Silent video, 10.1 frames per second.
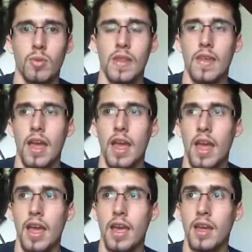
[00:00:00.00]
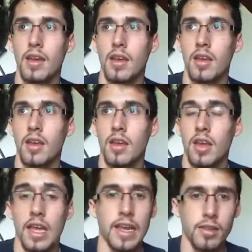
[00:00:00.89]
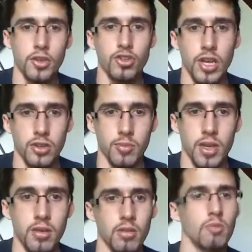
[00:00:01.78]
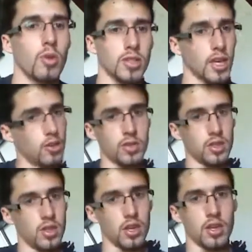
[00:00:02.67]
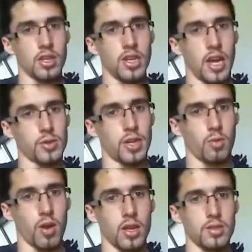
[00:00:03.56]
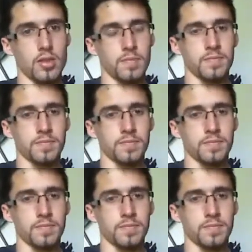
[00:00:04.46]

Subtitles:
with a English gentleman, once again using the dowsing rods.